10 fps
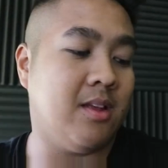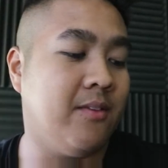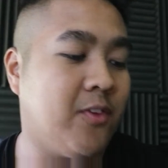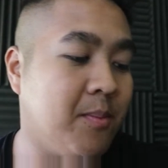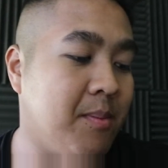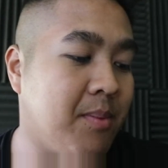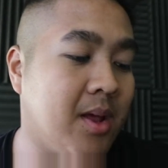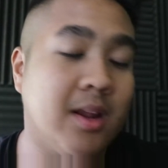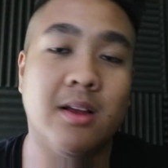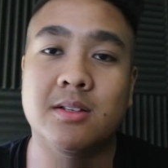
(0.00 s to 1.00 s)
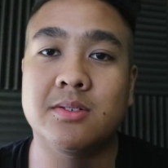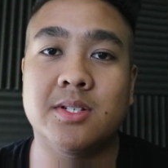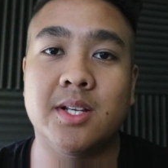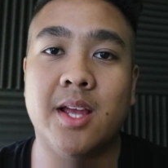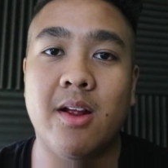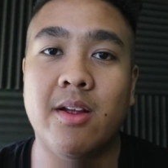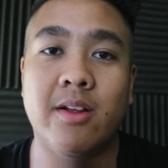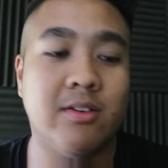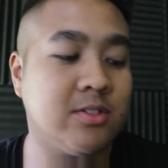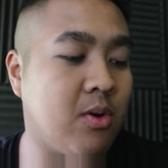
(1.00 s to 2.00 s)
If you've been planning on switching
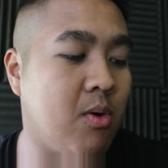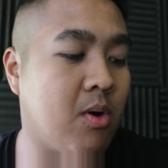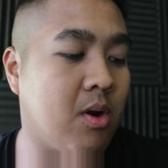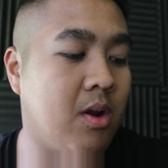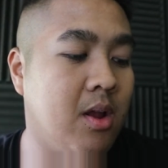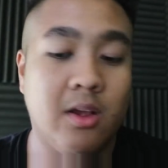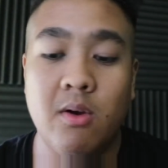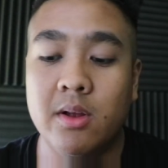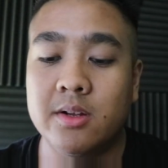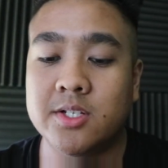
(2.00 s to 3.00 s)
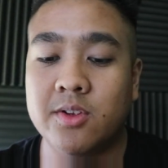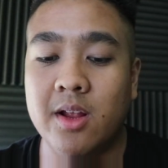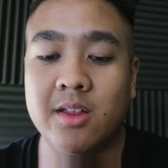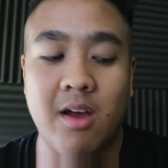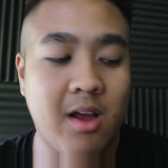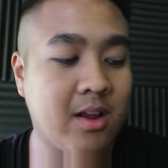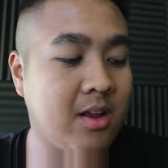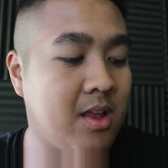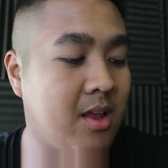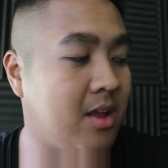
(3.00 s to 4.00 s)
carriers or going to Straight Talk,
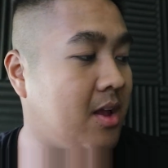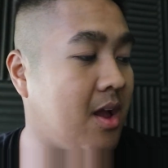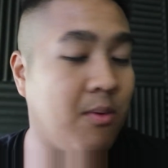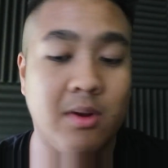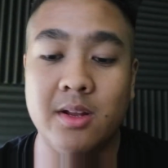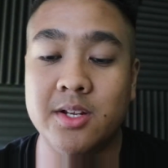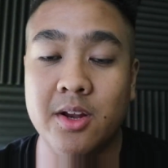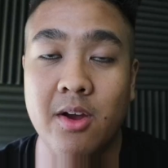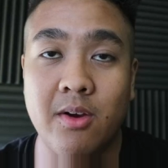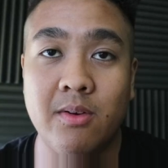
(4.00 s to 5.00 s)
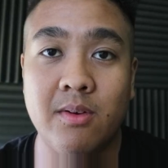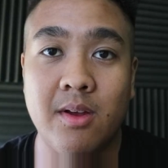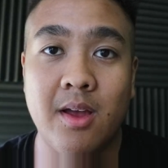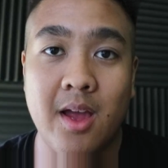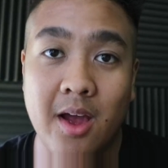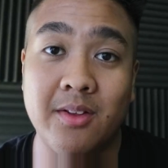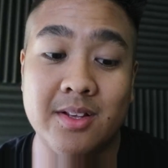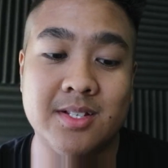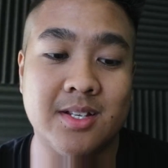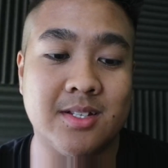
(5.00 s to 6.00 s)
I will let you know how
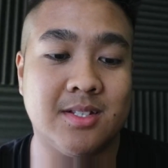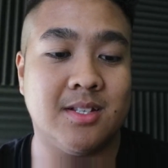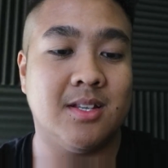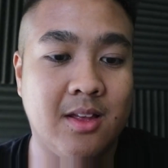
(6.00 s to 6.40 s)
this is.